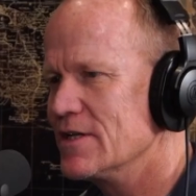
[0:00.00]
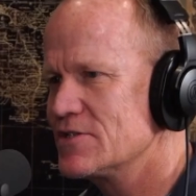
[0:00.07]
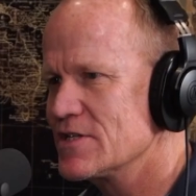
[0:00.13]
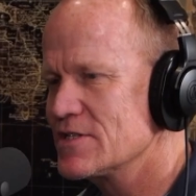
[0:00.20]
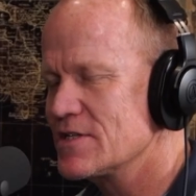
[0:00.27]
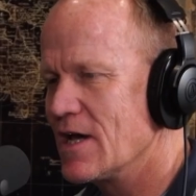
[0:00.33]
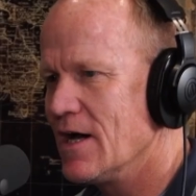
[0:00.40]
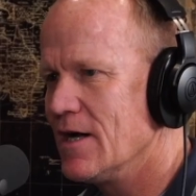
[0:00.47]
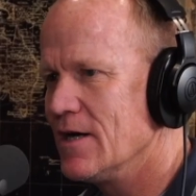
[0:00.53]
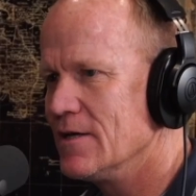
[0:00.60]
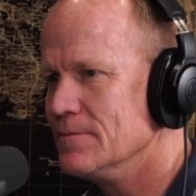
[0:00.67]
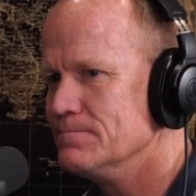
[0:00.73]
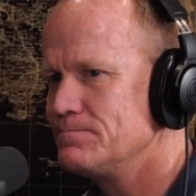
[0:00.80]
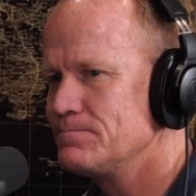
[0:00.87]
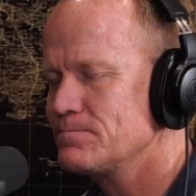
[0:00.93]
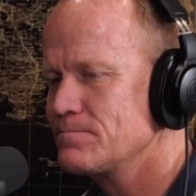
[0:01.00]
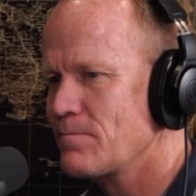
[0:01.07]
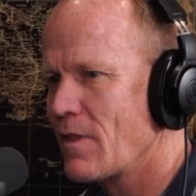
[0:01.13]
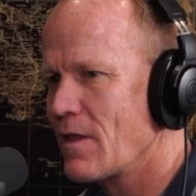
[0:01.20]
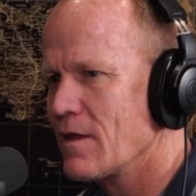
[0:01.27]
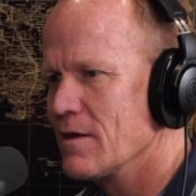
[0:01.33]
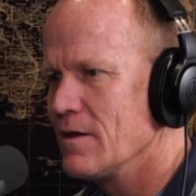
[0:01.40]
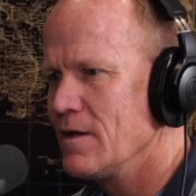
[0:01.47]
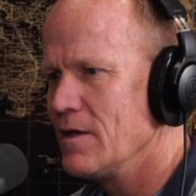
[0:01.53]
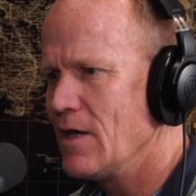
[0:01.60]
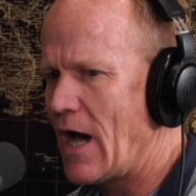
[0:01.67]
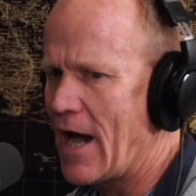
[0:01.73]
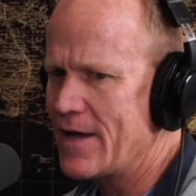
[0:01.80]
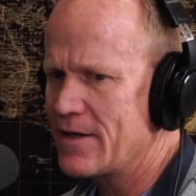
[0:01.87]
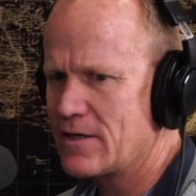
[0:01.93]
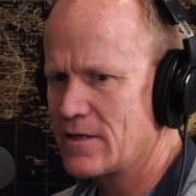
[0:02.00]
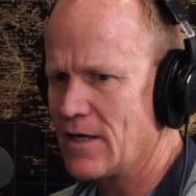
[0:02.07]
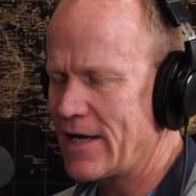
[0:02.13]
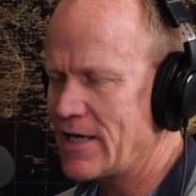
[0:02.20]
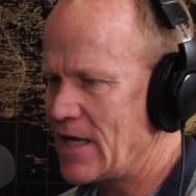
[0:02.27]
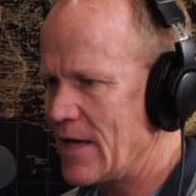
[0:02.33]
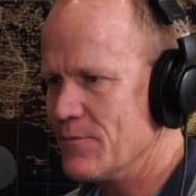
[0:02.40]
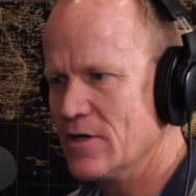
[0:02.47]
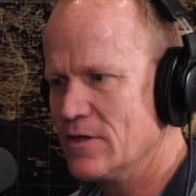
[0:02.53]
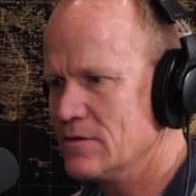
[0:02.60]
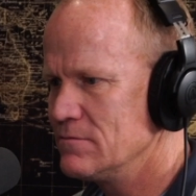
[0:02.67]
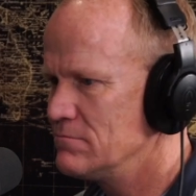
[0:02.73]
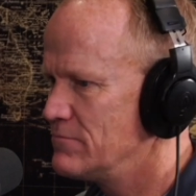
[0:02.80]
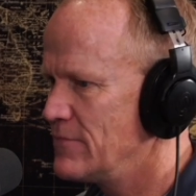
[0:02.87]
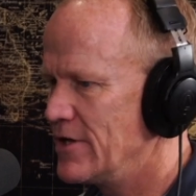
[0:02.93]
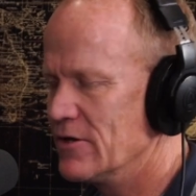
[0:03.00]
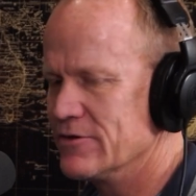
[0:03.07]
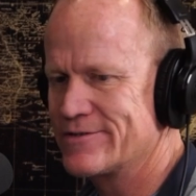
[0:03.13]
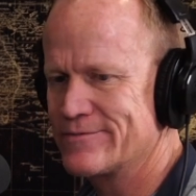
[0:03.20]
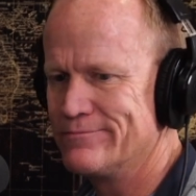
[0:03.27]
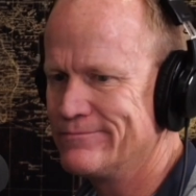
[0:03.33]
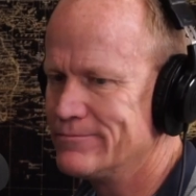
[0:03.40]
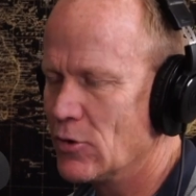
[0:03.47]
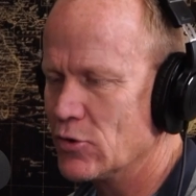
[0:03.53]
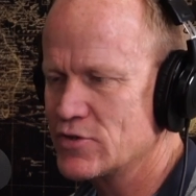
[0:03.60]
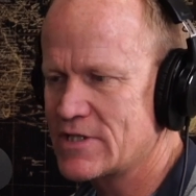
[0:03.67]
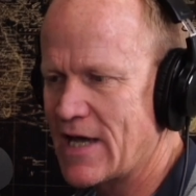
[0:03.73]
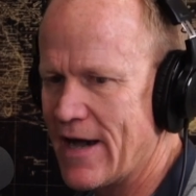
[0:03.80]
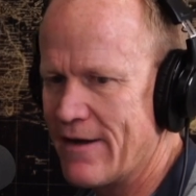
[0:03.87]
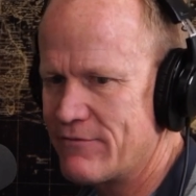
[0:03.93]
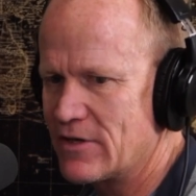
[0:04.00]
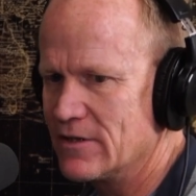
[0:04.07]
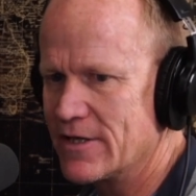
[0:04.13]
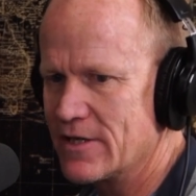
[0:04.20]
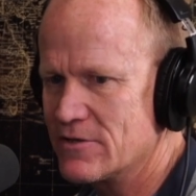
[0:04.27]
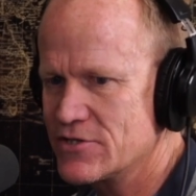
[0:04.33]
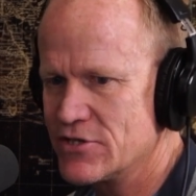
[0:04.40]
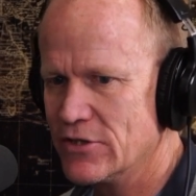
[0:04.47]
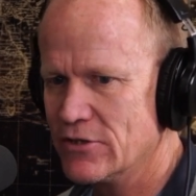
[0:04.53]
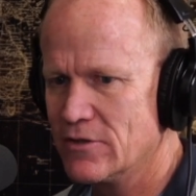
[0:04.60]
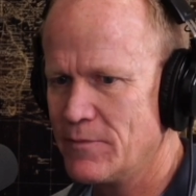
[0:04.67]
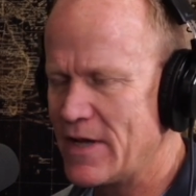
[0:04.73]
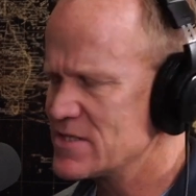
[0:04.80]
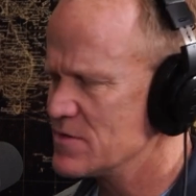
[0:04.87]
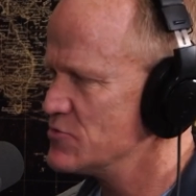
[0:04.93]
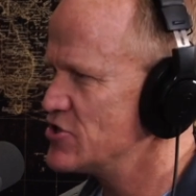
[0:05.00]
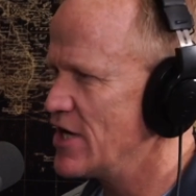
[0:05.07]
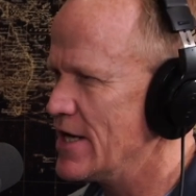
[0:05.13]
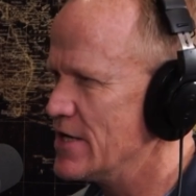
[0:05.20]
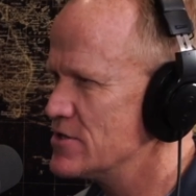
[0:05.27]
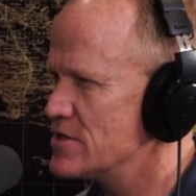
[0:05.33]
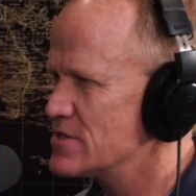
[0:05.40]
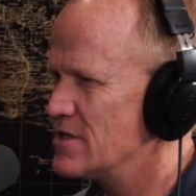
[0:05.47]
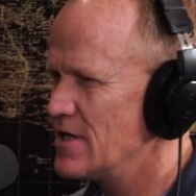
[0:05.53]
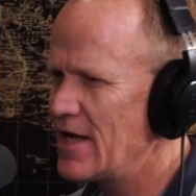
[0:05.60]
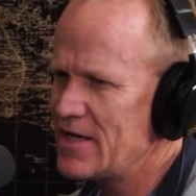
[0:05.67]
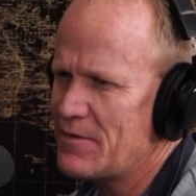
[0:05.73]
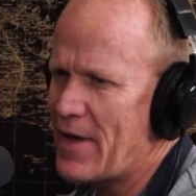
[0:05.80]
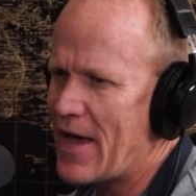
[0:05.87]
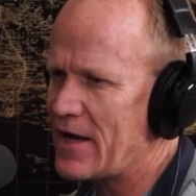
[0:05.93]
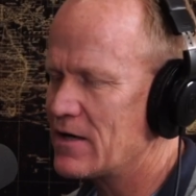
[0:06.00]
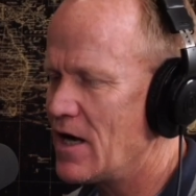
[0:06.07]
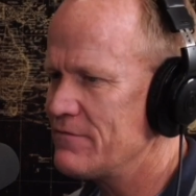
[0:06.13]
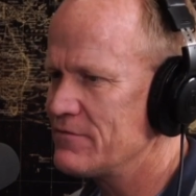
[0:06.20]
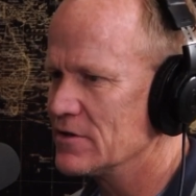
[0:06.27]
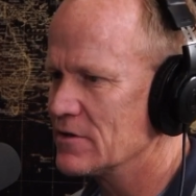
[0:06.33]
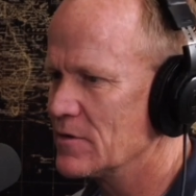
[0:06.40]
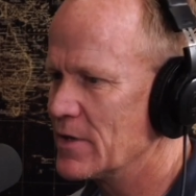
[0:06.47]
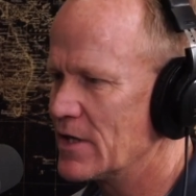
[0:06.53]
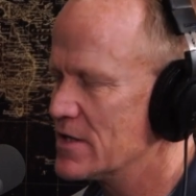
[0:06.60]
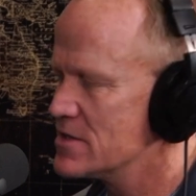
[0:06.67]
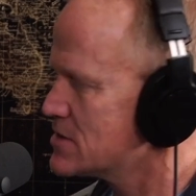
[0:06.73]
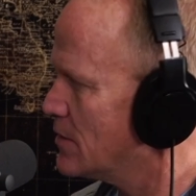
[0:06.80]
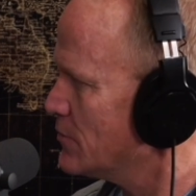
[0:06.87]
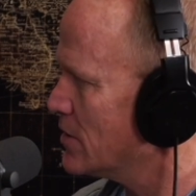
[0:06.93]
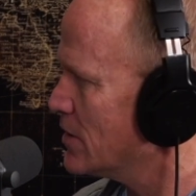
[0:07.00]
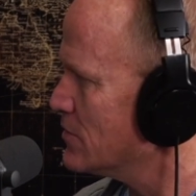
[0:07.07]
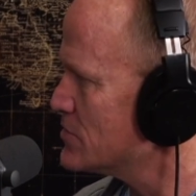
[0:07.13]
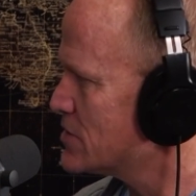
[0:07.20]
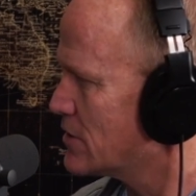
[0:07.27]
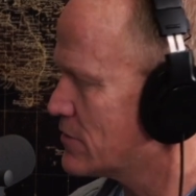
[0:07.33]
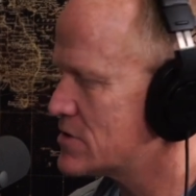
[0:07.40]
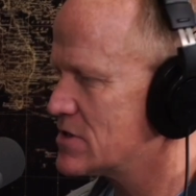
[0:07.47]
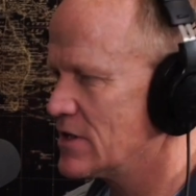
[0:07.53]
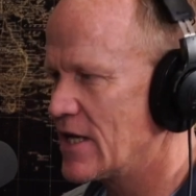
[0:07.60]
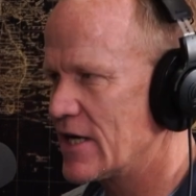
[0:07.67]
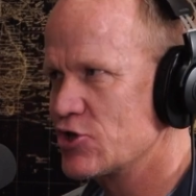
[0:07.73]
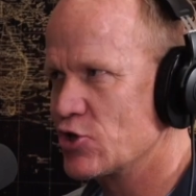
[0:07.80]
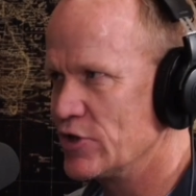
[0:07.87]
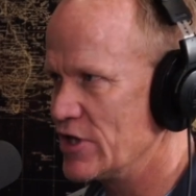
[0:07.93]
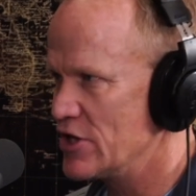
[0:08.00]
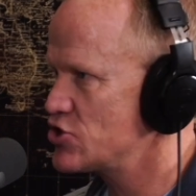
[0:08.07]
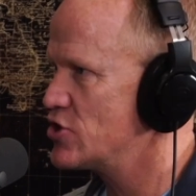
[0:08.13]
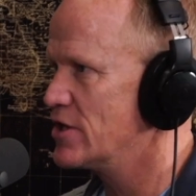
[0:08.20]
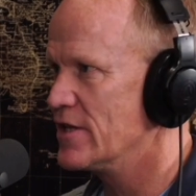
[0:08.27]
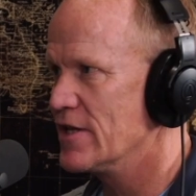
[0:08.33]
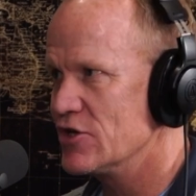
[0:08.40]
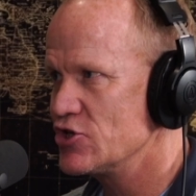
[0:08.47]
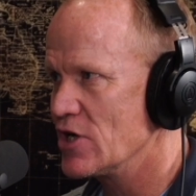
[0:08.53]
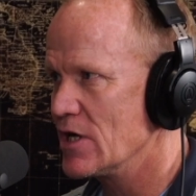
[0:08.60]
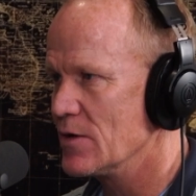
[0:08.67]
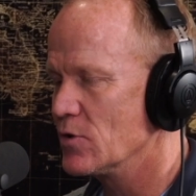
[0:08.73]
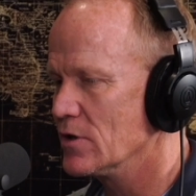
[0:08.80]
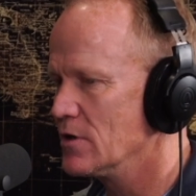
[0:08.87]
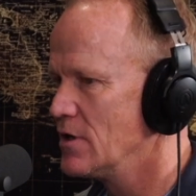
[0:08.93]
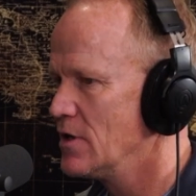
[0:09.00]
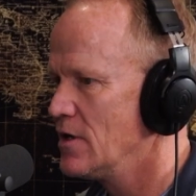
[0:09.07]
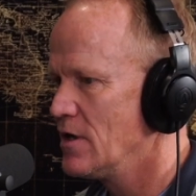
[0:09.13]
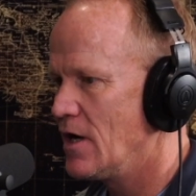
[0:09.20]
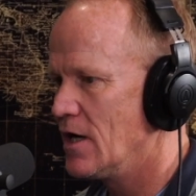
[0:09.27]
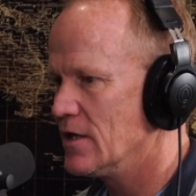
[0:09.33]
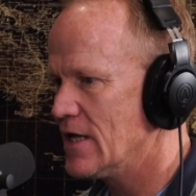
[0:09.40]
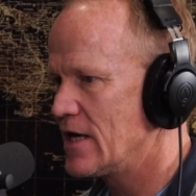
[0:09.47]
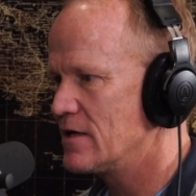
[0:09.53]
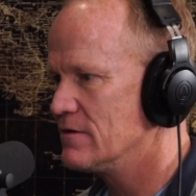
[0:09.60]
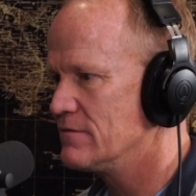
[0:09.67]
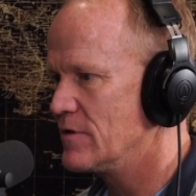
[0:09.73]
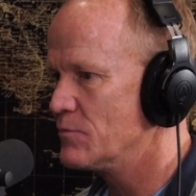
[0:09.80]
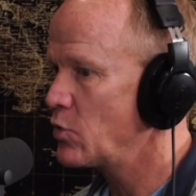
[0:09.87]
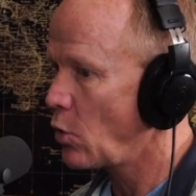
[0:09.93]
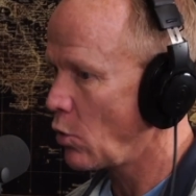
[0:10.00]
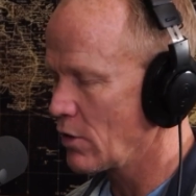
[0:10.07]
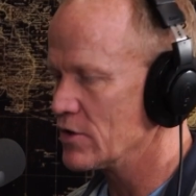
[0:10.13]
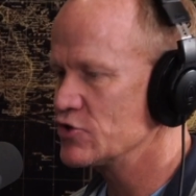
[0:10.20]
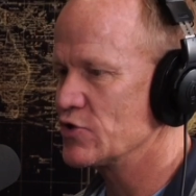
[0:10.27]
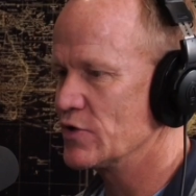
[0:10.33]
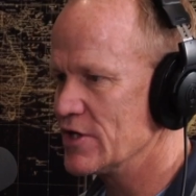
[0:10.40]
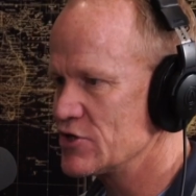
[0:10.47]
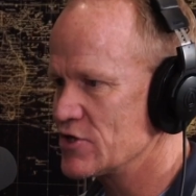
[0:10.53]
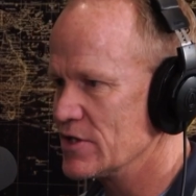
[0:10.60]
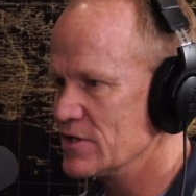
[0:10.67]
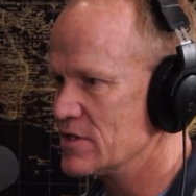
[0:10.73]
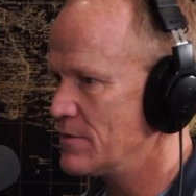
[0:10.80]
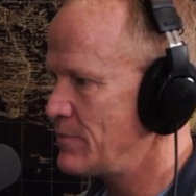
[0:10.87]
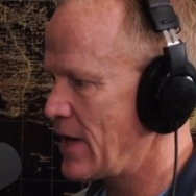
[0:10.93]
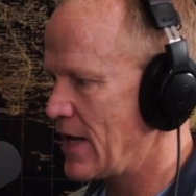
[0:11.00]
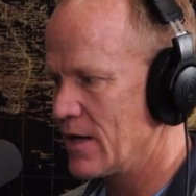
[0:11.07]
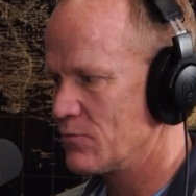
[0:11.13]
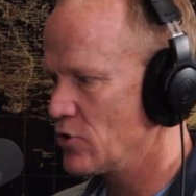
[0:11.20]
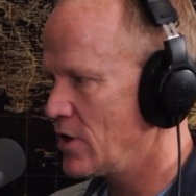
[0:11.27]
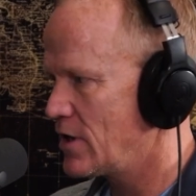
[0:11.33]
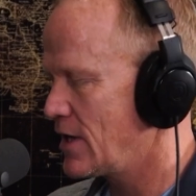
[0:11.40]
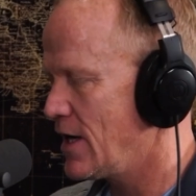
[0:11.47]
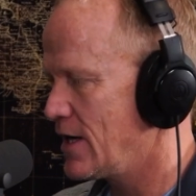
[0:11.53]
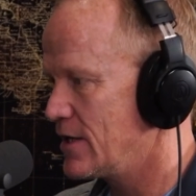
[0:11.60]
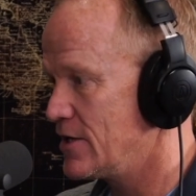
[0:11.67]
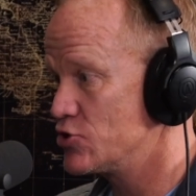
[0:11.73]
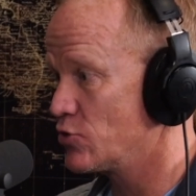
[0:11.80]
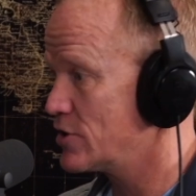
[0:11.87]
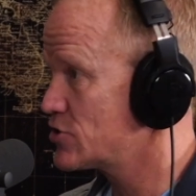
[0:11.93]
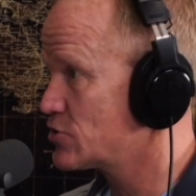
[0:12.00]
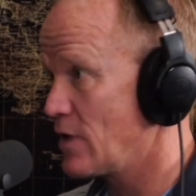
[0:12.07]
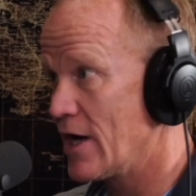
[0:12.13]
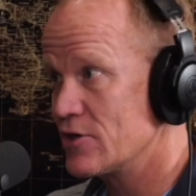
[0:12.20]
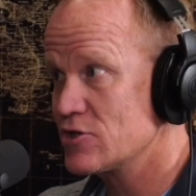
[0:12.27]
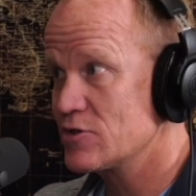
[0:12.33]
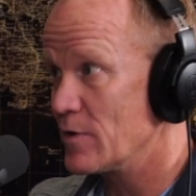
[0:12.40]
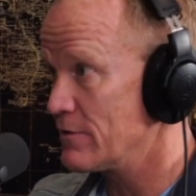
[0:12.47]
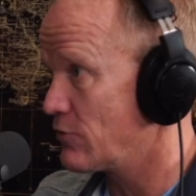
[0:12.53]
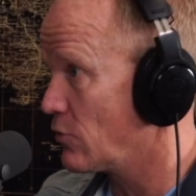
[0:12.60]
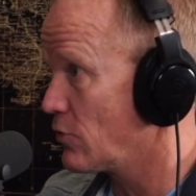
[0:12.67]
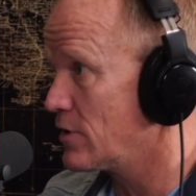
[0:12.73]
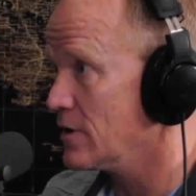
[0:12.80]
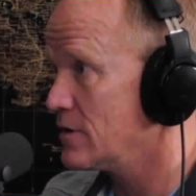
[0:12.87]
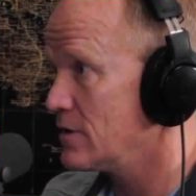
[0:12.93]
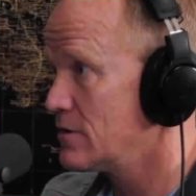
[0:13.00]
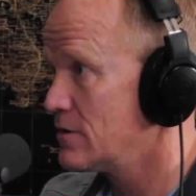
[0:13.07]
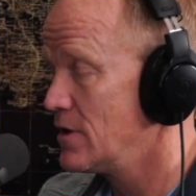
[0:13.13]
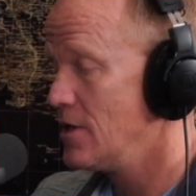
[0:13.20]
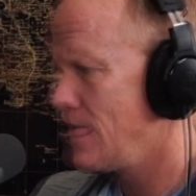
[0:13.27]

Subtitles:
It's just I came in, as most confident leaders do, and made some changes, and I had to back off a little bit on some of those. There's a lot of tradition in the chamber, a lot of important traditions that Pam brought on and Joyce Rogers before her.